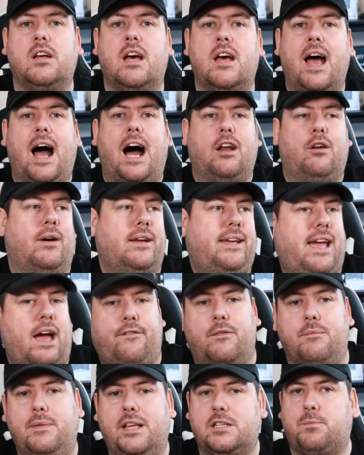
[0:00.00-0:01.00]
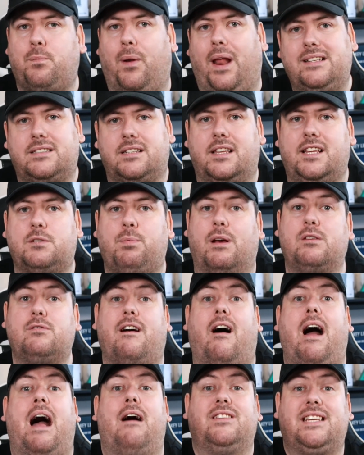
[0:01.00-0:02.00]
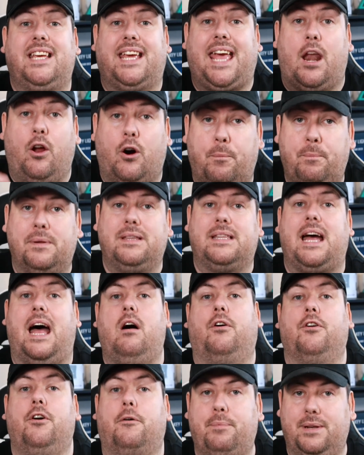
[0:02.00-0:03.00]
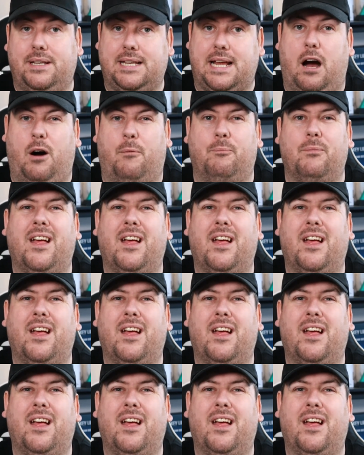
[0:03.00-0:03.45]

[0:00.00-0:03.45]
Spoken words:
How do I get from this place to this place without having to get up and down, up and down?